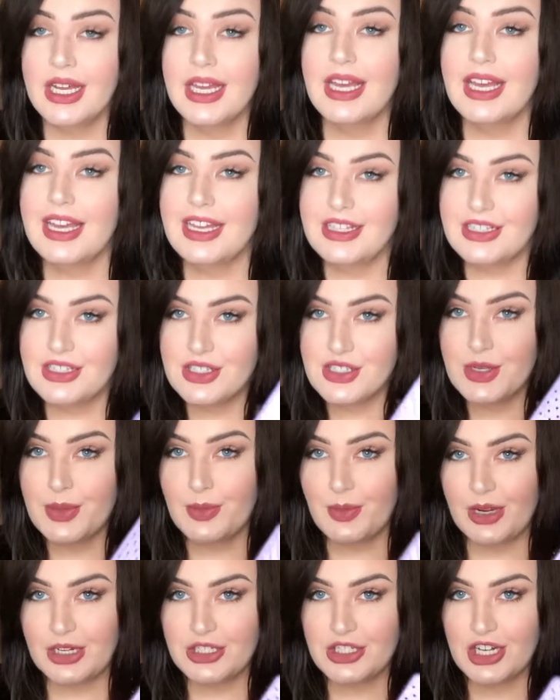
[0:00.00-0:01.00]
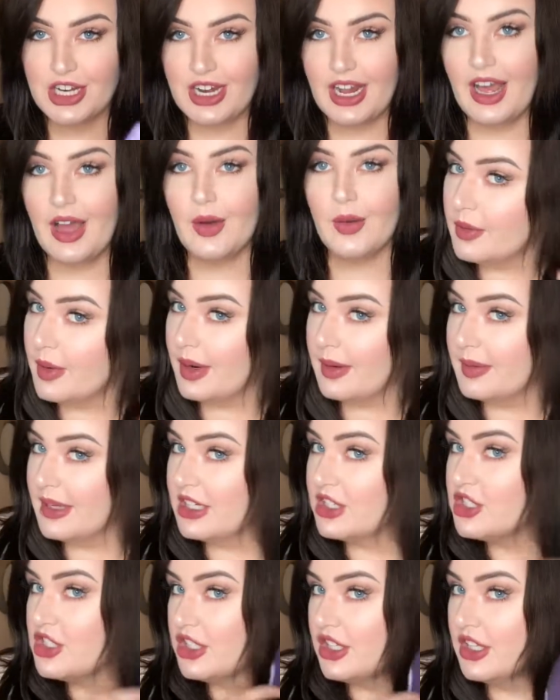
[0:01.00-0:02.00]
is to brush it out. You want to
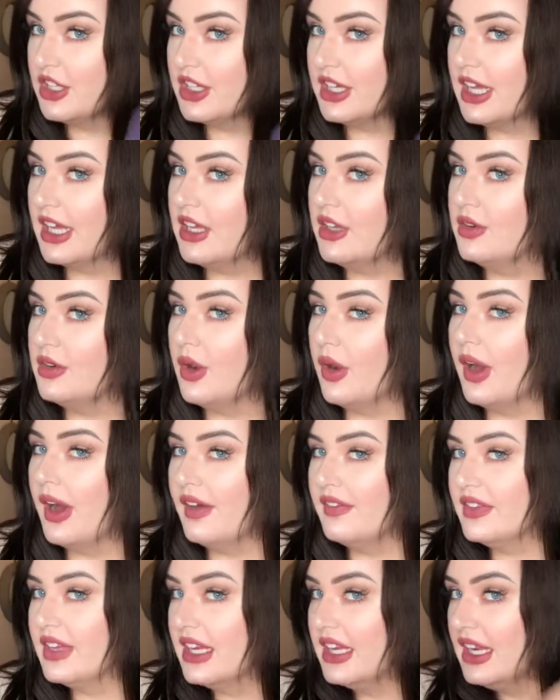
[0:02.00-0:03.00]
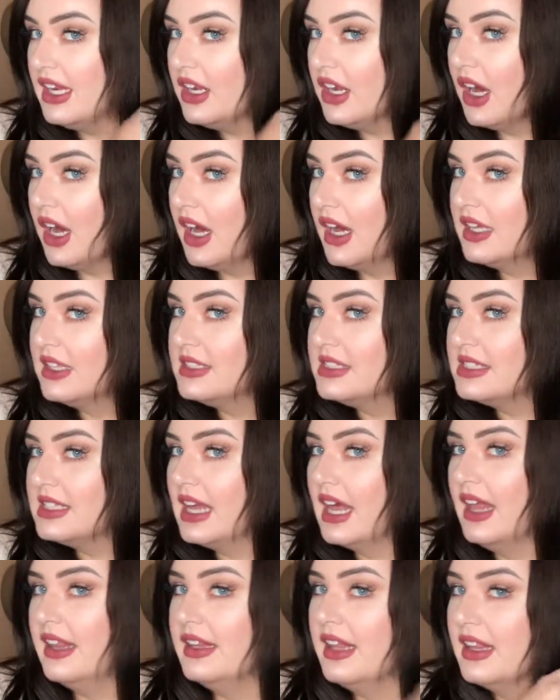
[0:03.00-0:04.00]
make sure that you don't have any knots
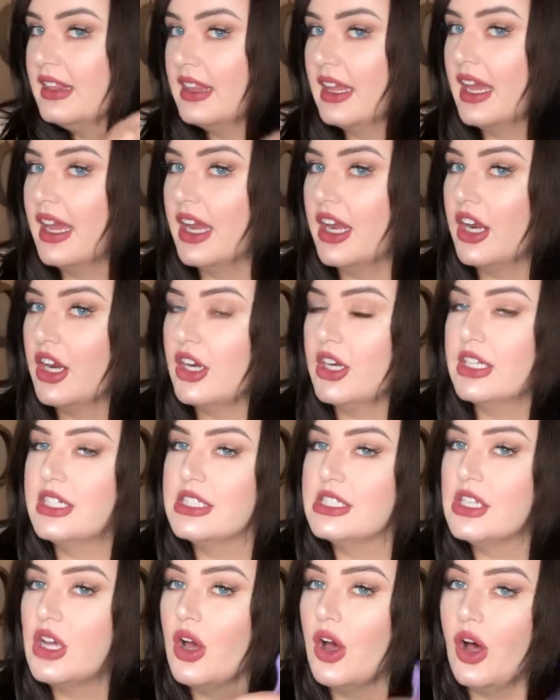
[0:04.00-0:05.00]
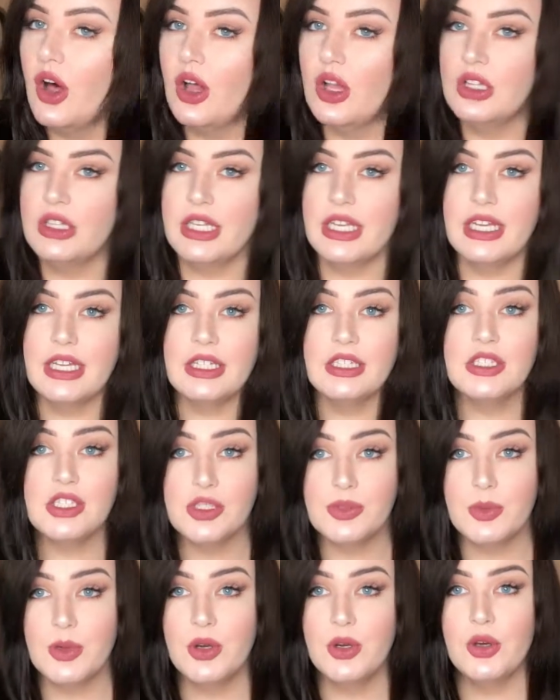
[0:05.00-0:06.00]
and that the hair is all lean
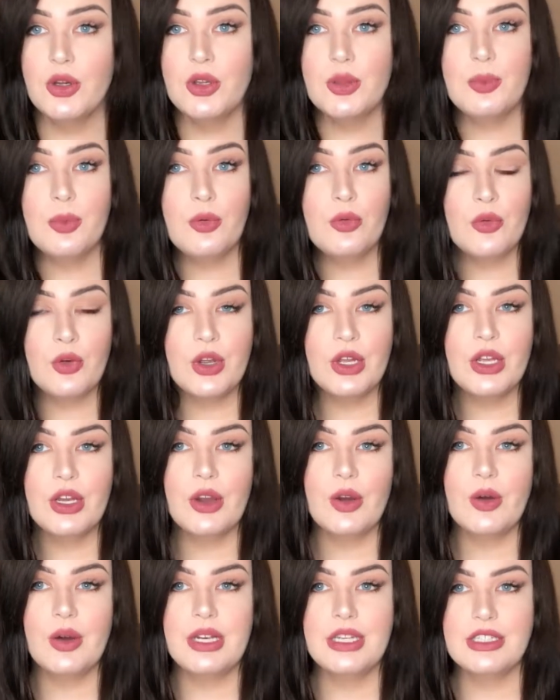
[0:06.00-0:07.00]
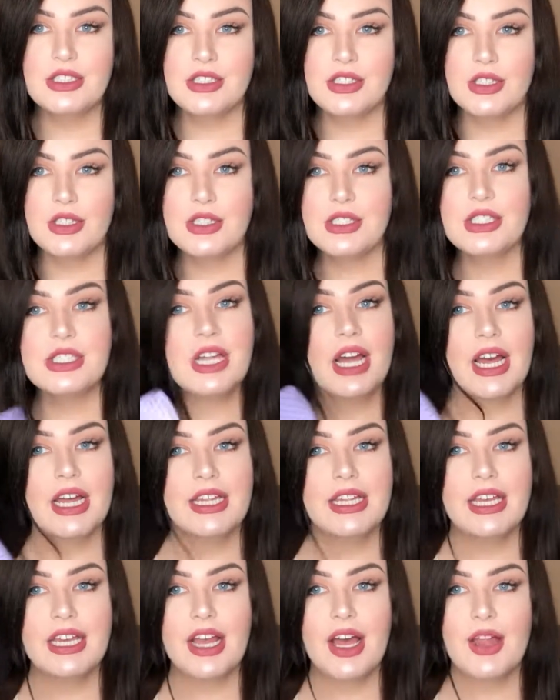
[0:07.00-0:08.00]
smooth before you go in and start
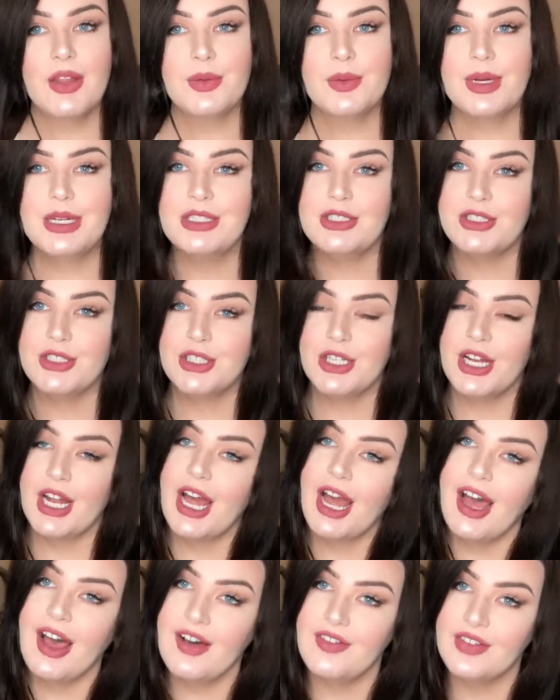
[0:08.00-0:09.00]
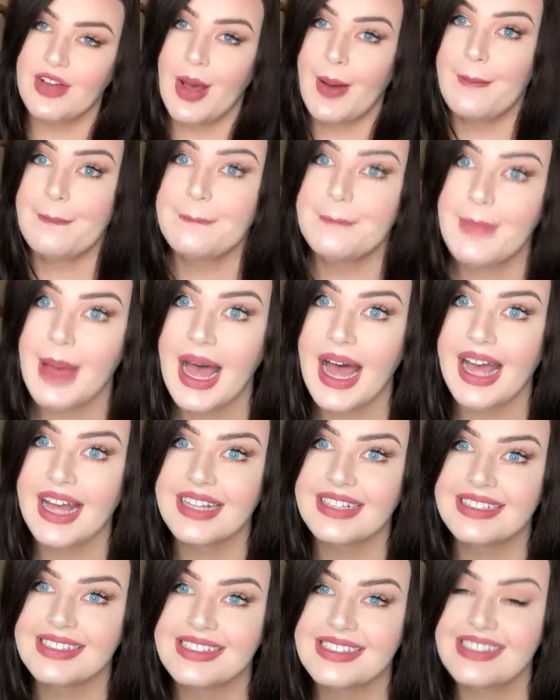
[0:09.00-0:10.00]
styling, otherwise you're gonna have a
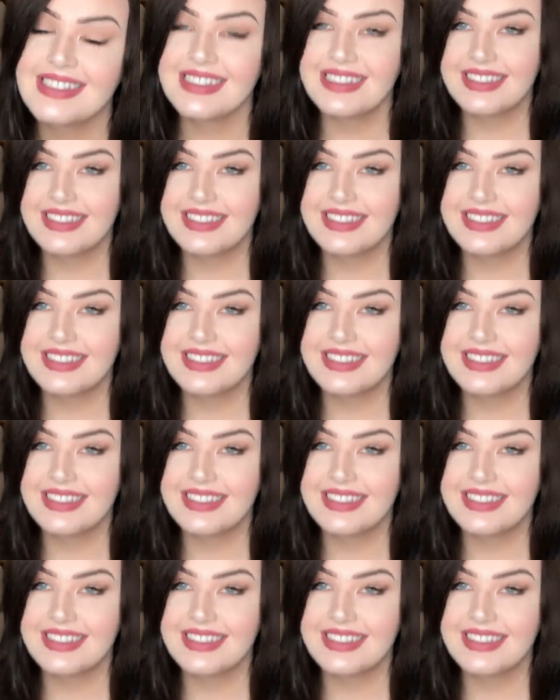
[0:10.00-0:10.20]
mess.